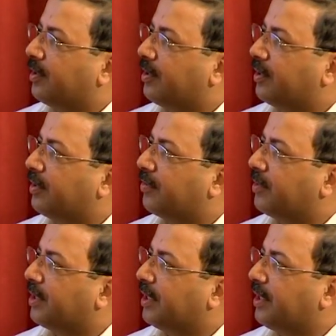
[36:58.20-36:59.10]

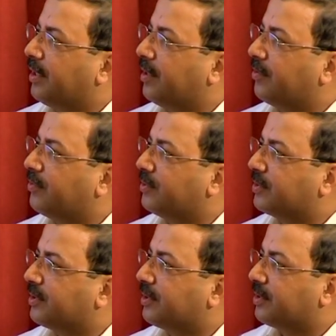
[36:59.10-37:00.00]
An ALL
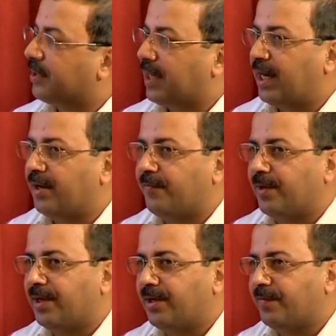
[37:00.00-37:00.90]
who's had a
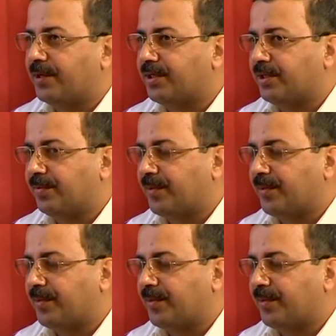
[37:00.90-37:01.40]
fungal infection in the